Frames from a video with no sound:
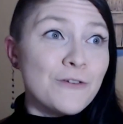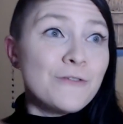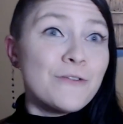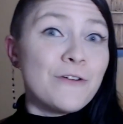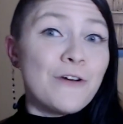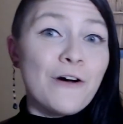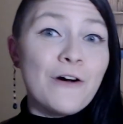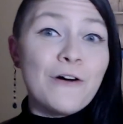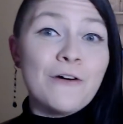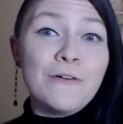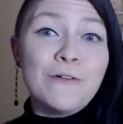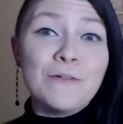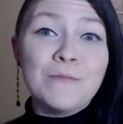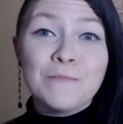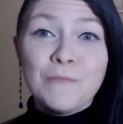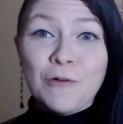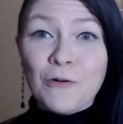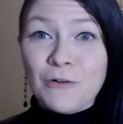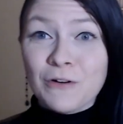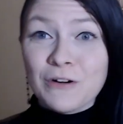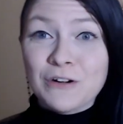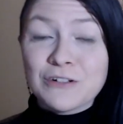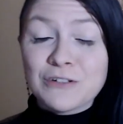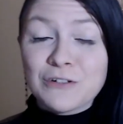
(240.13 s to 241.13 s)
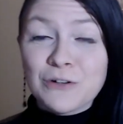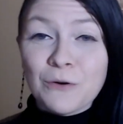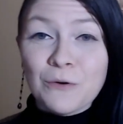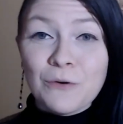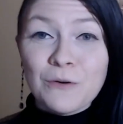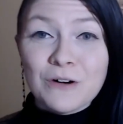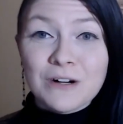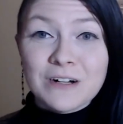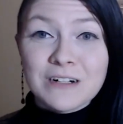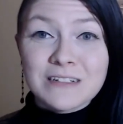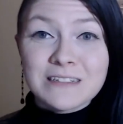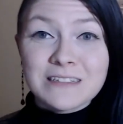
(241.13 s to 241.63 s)
go more
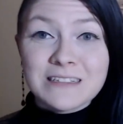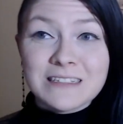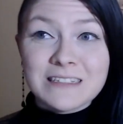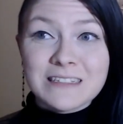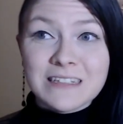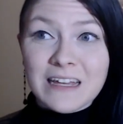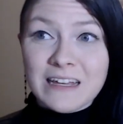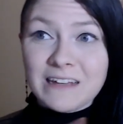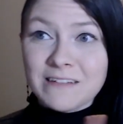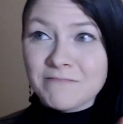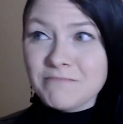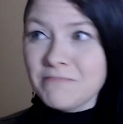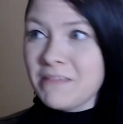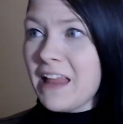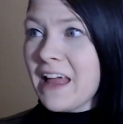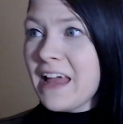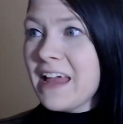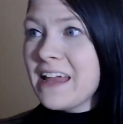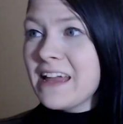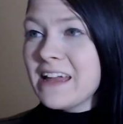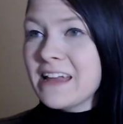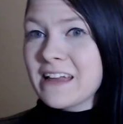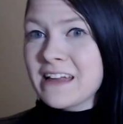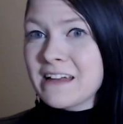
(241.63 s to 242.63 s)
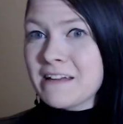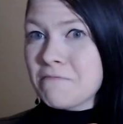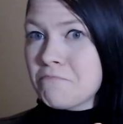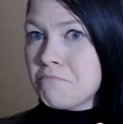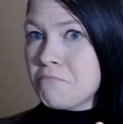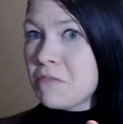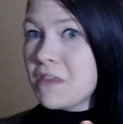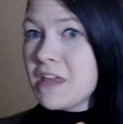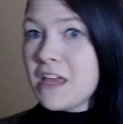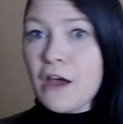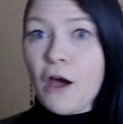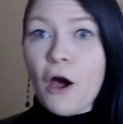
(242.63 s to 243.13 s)
towards, like,
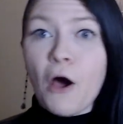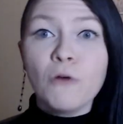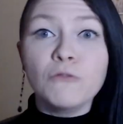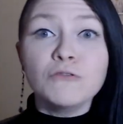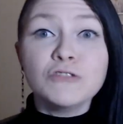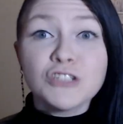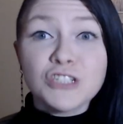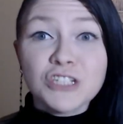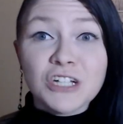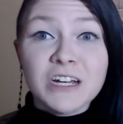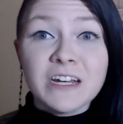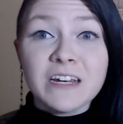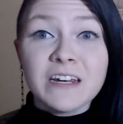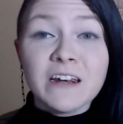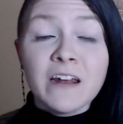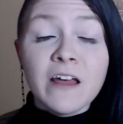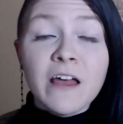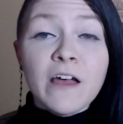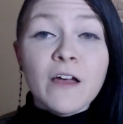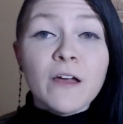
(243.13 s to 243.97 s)
the ocean,